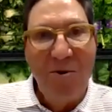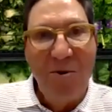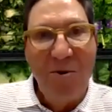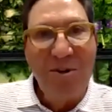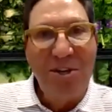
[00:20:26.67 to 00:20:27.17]

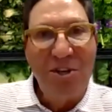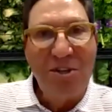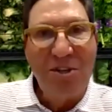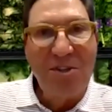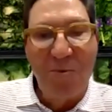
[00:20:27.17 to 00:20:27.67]
Or is it
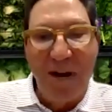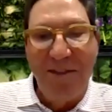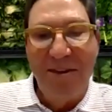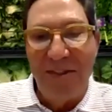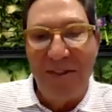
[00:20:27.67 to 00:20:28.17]
just the way
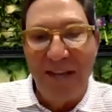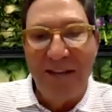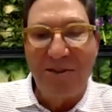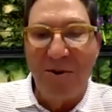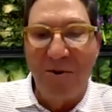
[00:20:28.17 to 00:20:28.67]
that
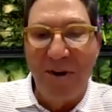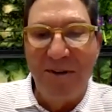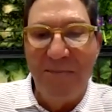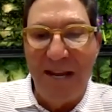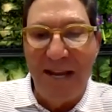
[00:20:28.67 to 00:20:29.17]
things are going
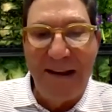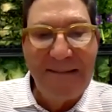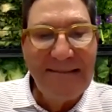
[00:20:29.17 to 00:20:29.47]
to be?